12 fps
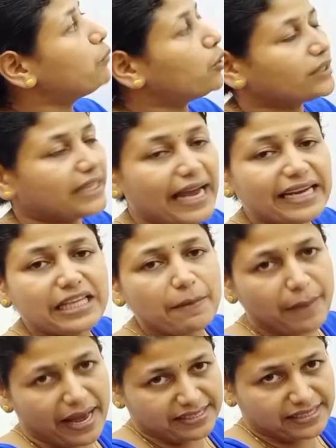more than the
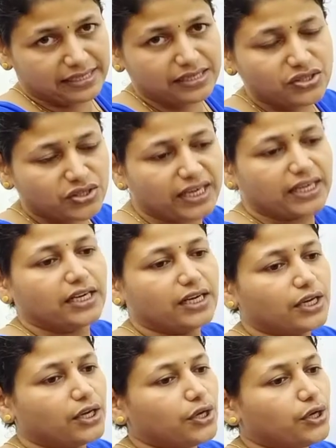passenger train.
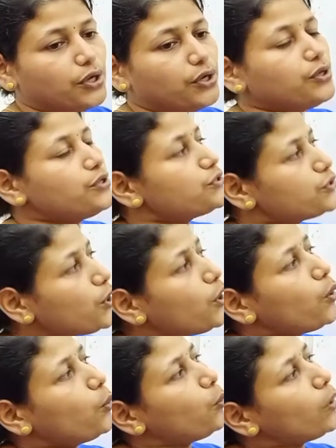So
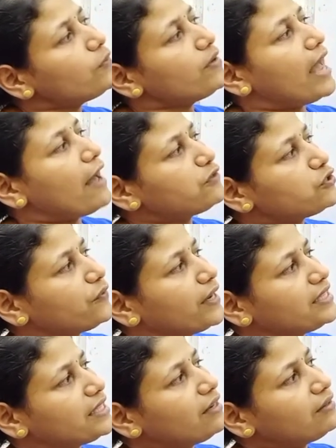what we have to
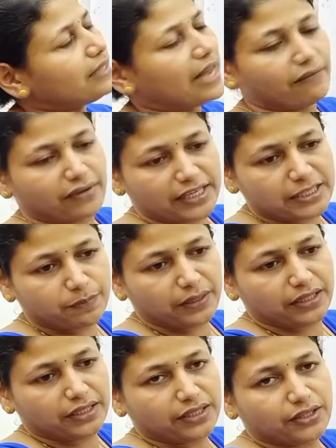find out? The average
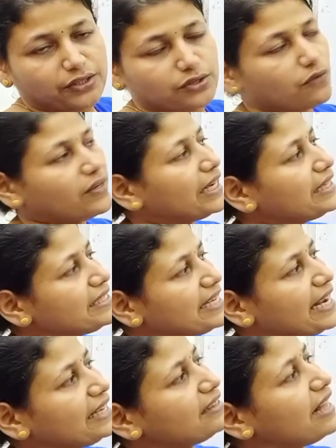speed. So we can
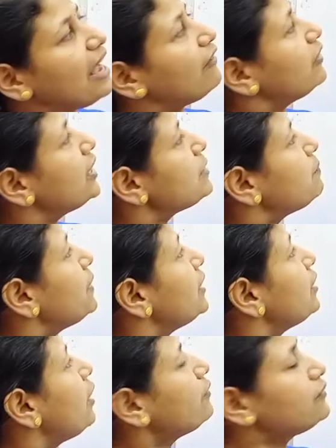take the average
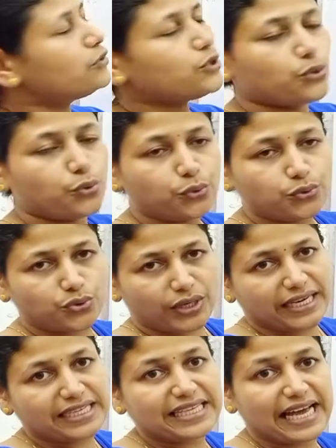speed of two
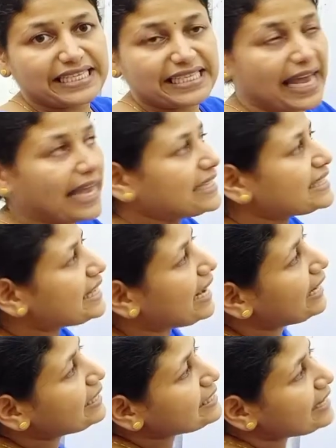trains as x
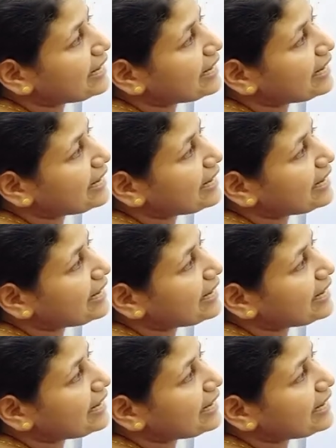and